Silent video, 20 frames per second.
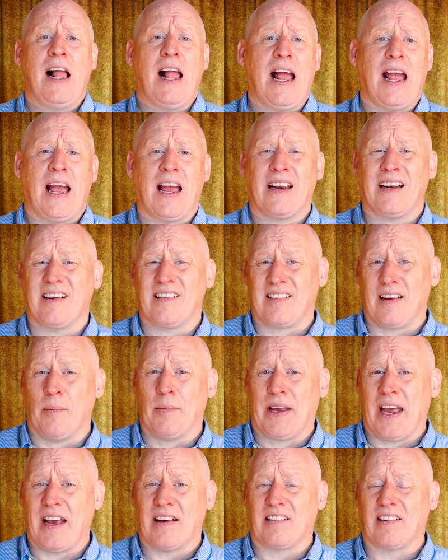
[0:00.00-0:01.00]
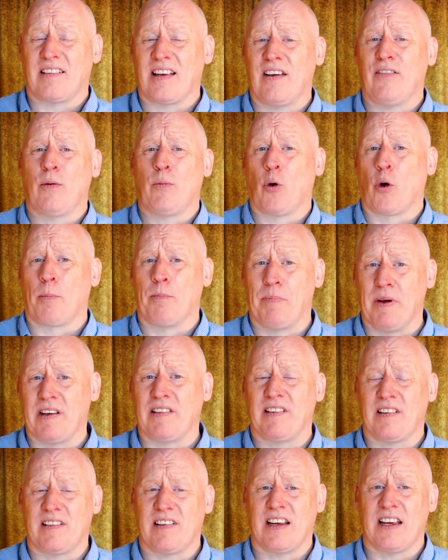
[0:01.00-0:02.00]
and in some cases even more
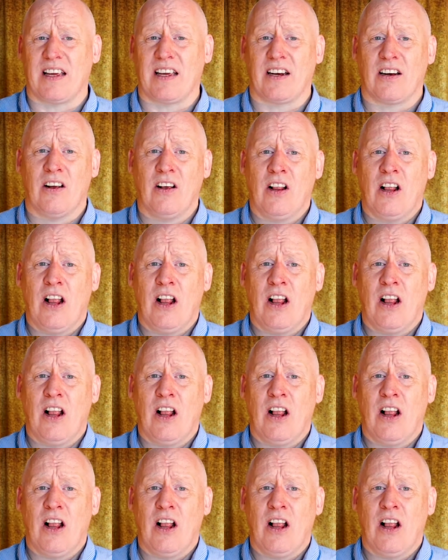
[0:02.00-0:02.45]
Byzantine